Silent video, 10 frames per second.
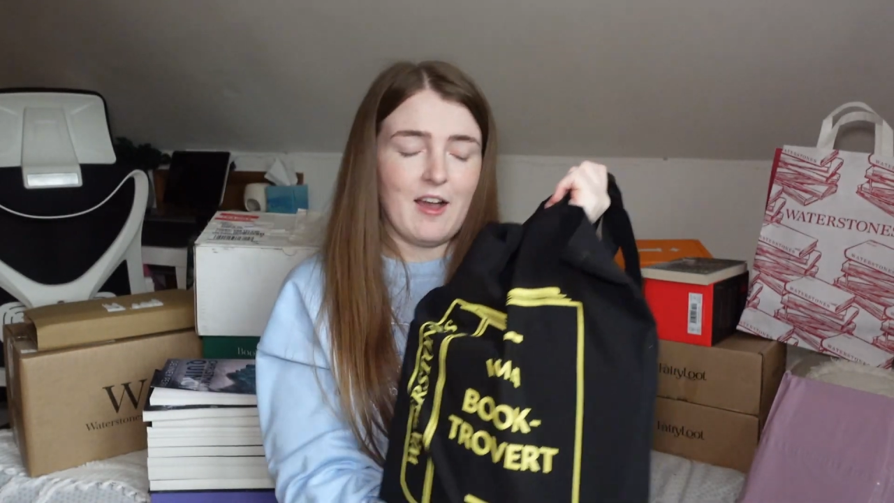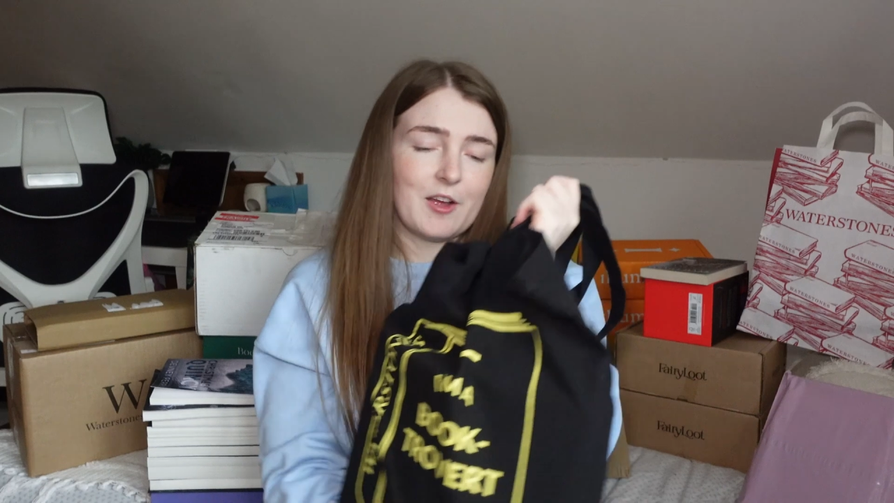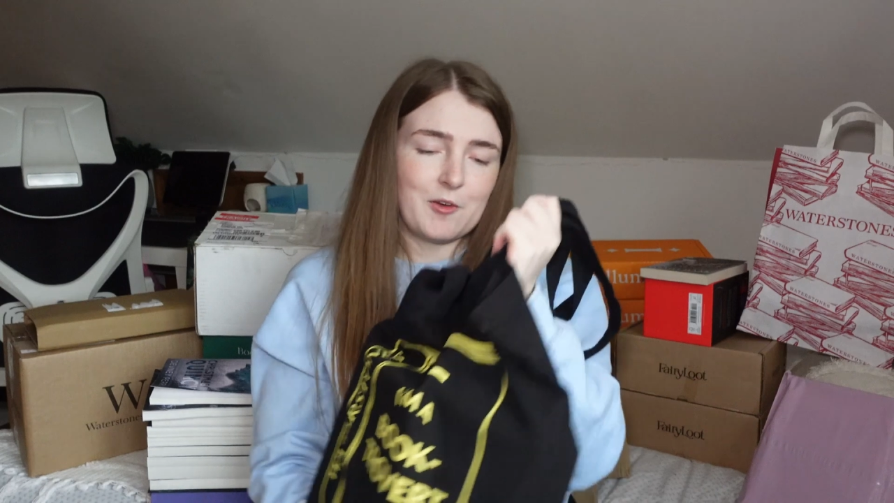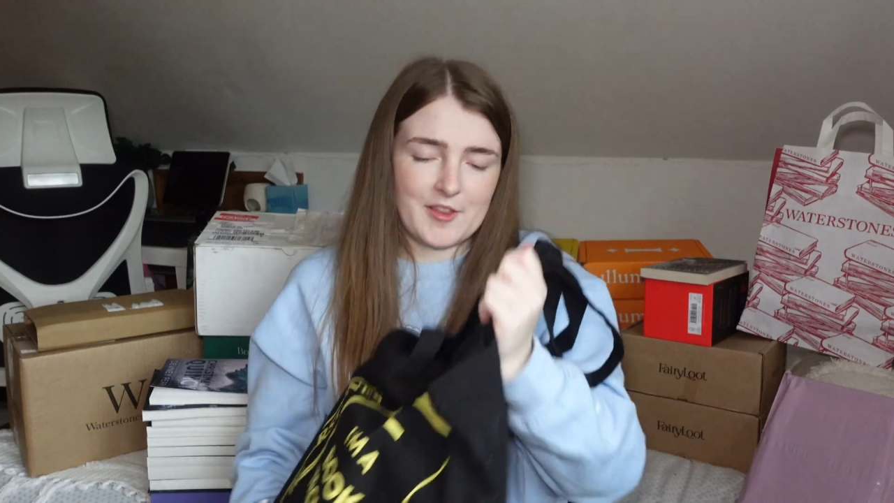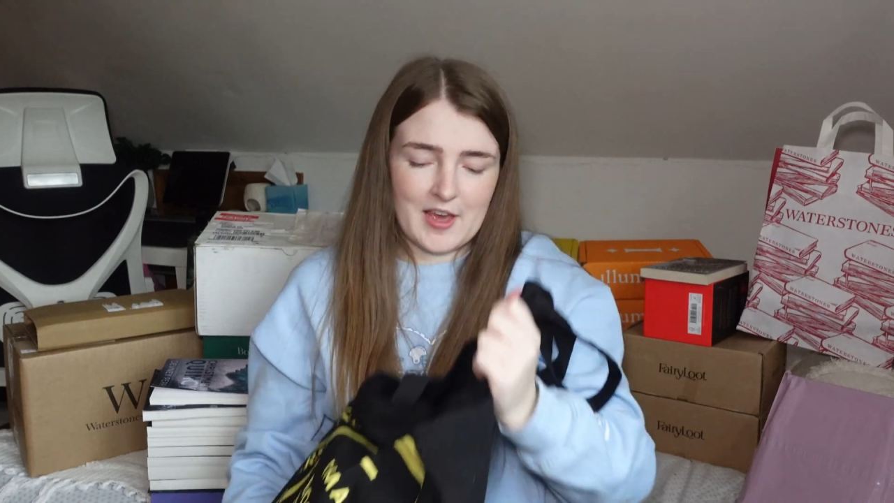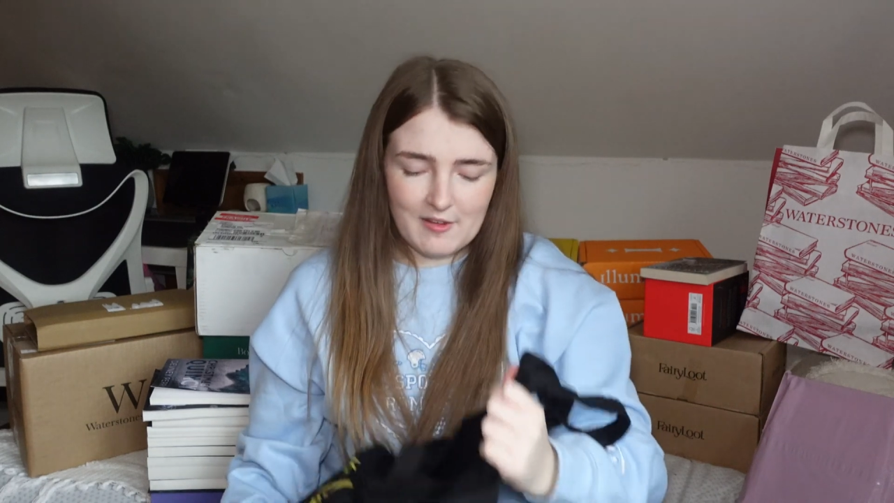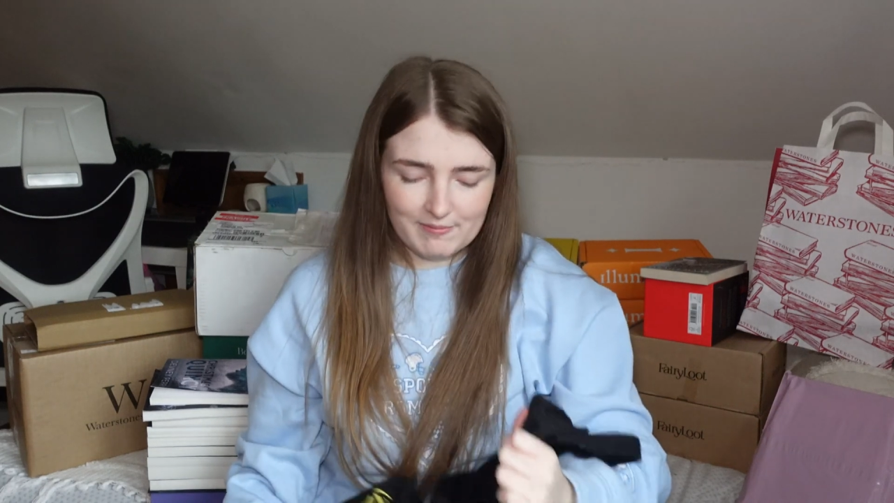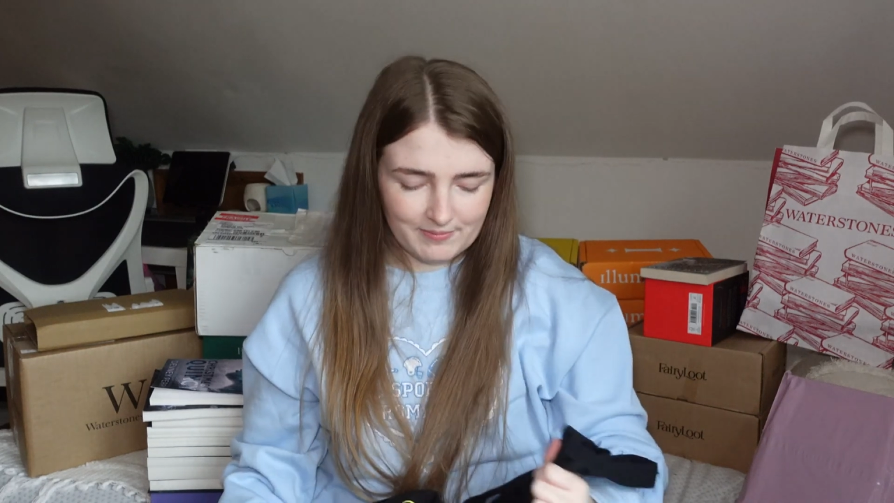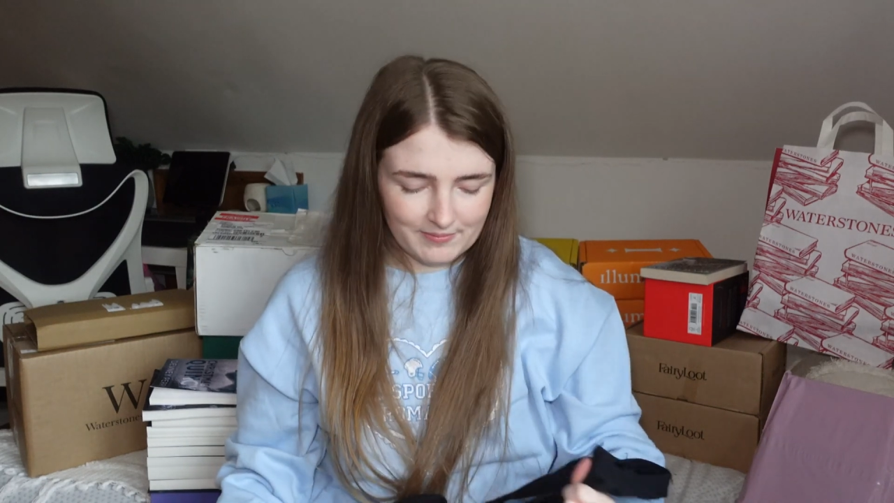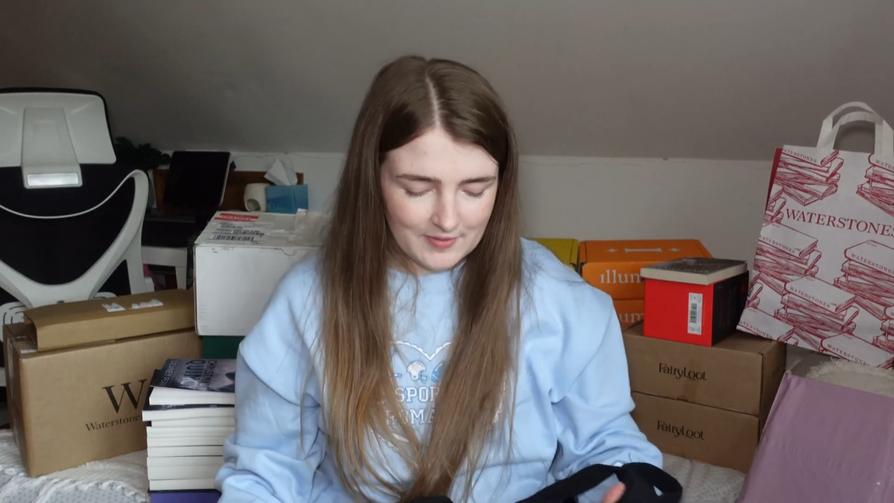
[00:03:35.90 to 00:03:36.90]
I got that
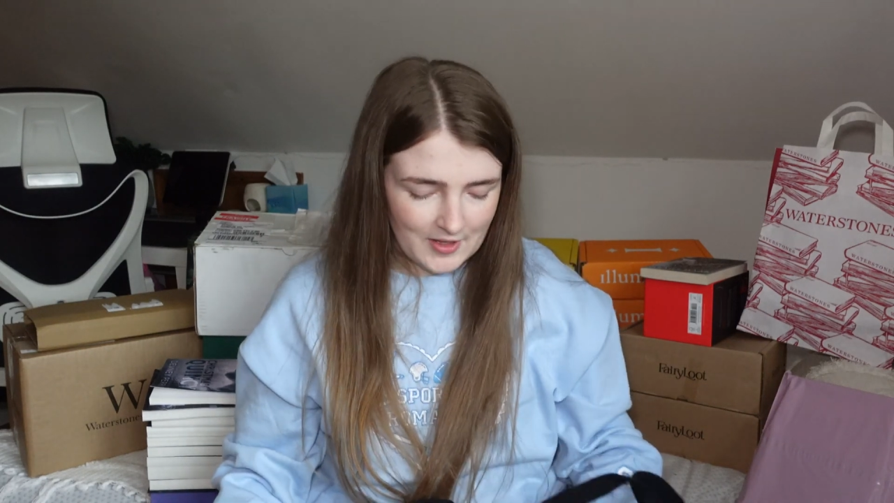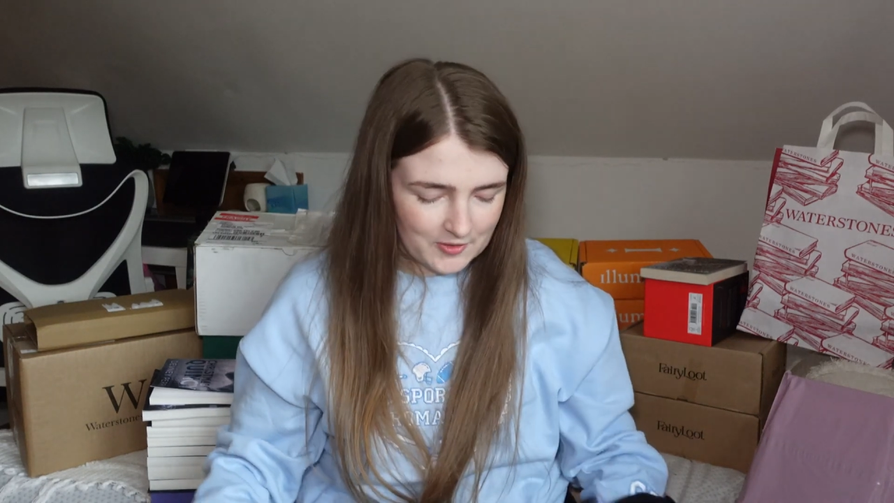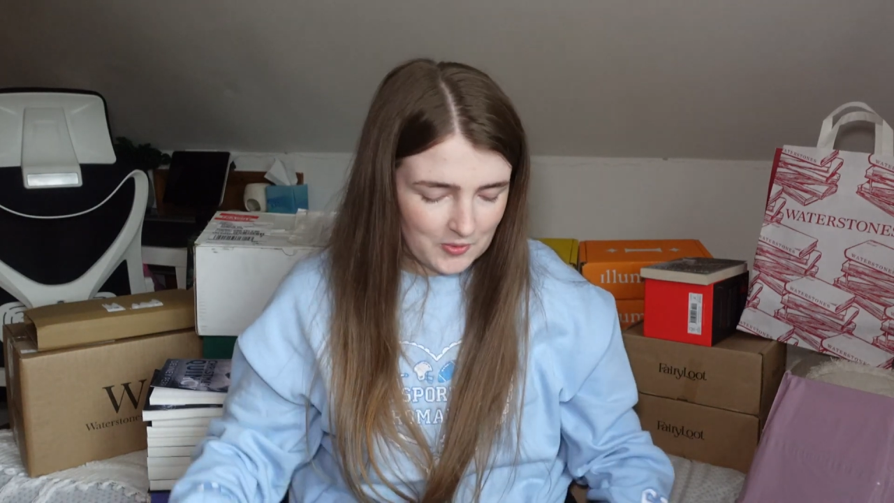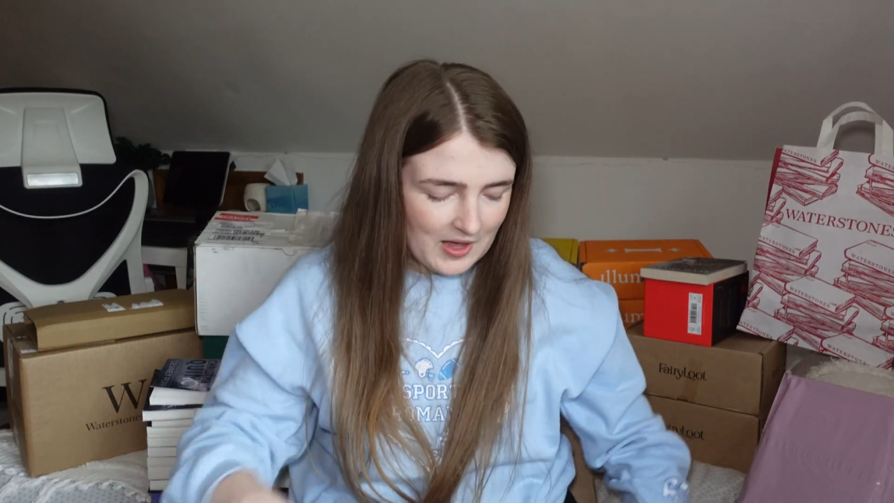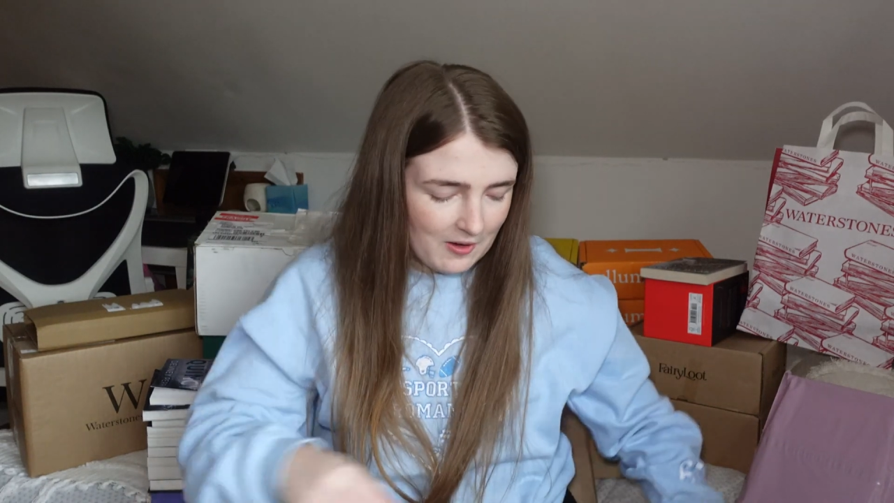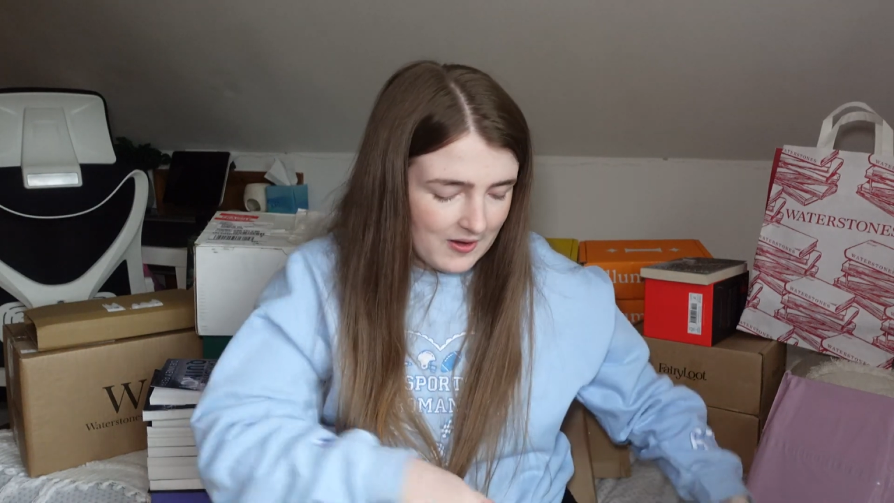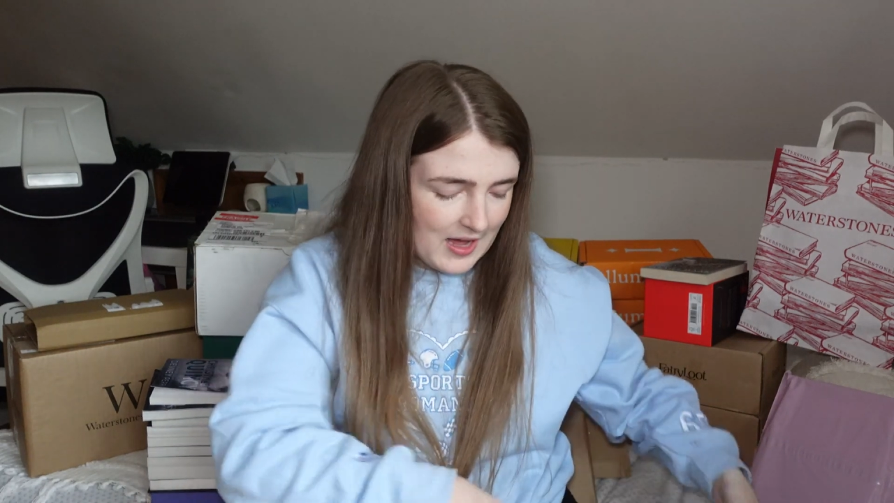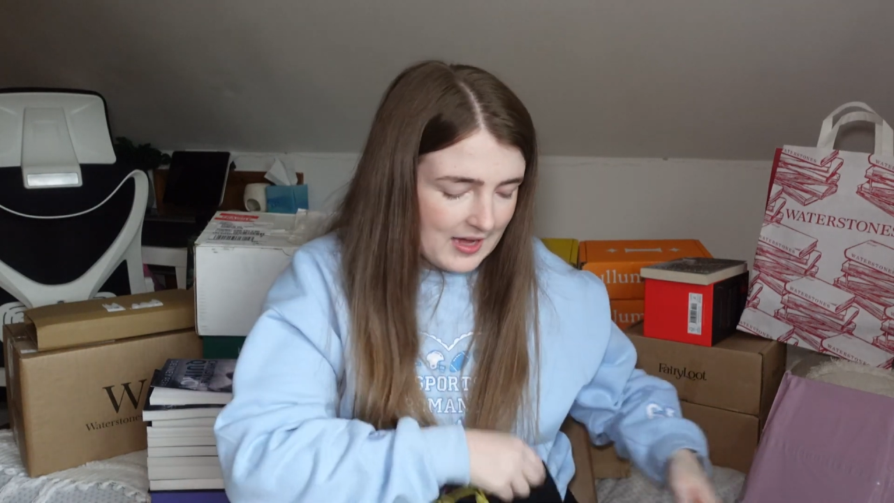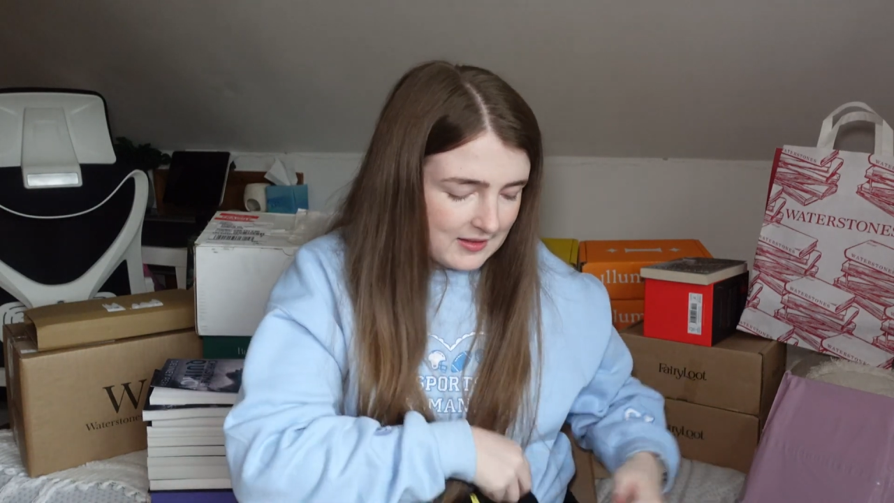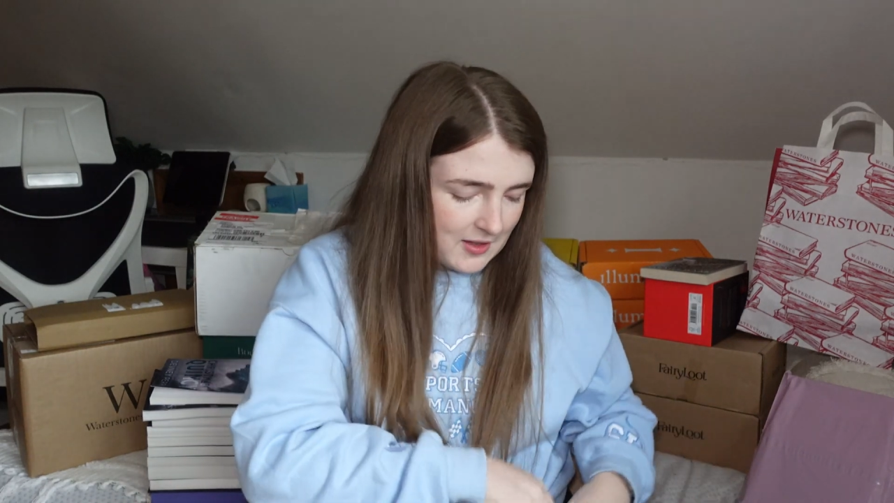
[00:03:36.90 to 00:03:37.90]
as well.
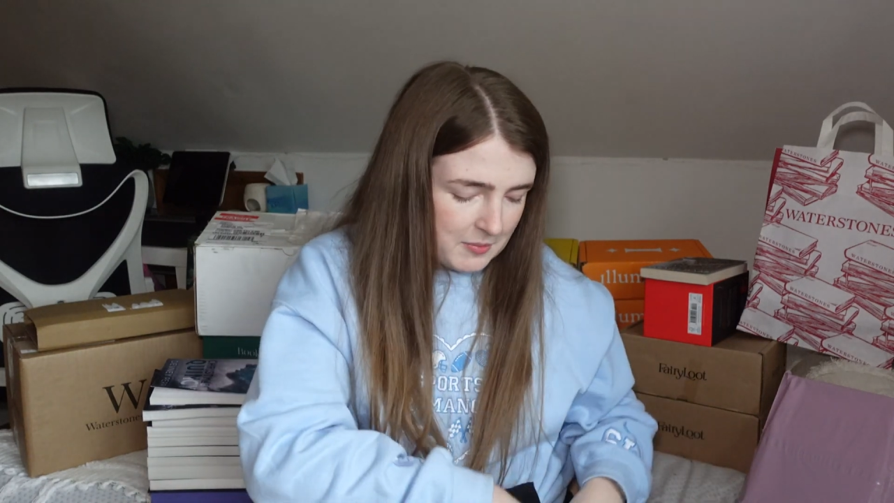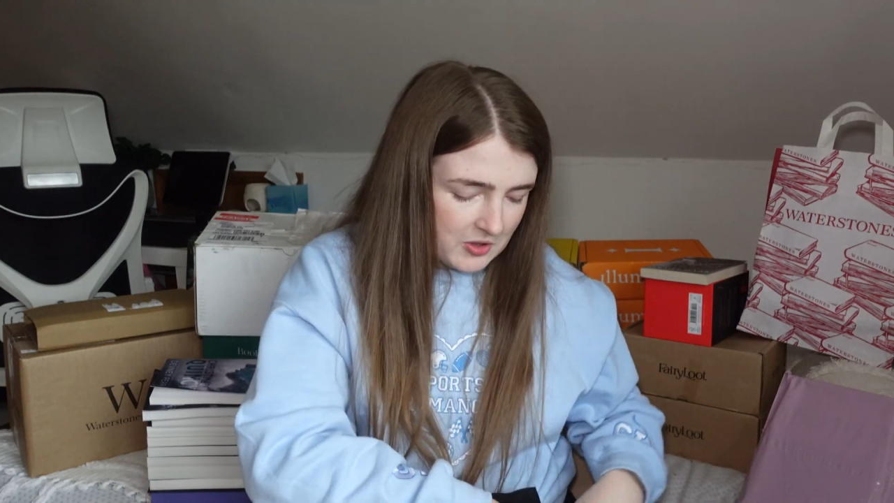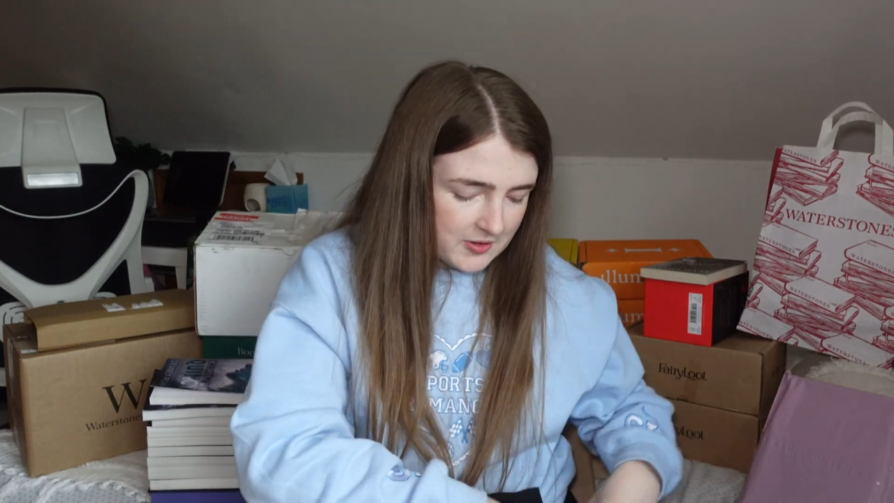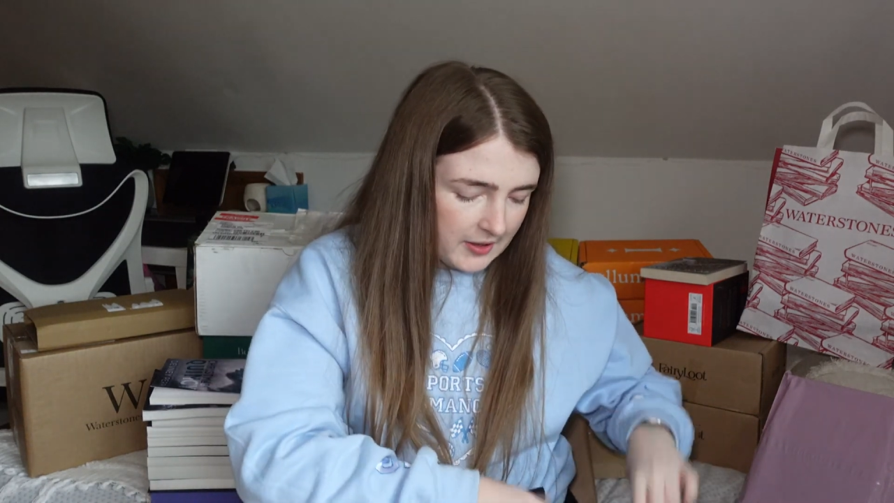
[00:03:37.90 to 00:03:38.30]
And the books I